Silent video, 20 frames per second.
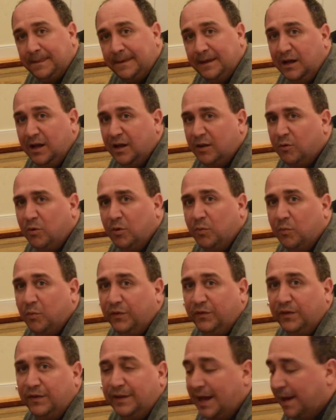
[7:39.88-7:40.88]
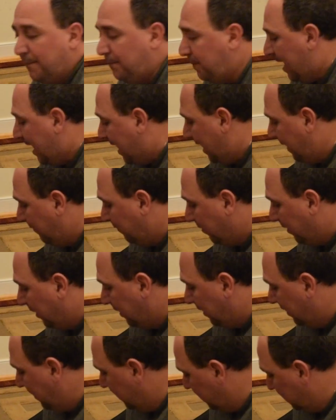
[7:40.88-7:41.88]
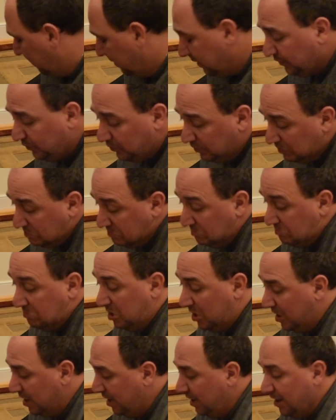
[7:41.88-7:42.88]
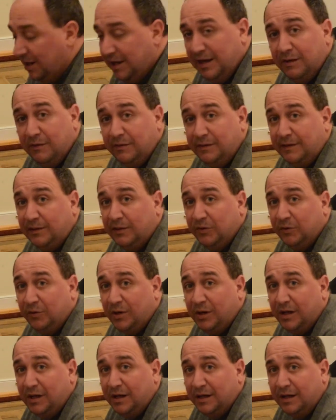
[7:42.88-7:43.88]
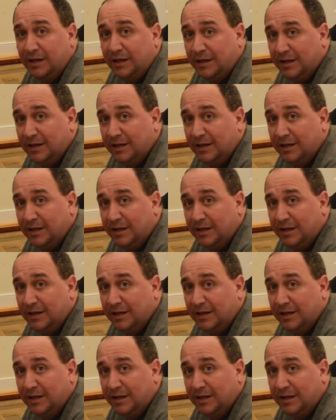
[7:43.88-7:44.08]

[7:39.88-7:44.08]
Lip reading: The other one wasn't that bad, but this one was a little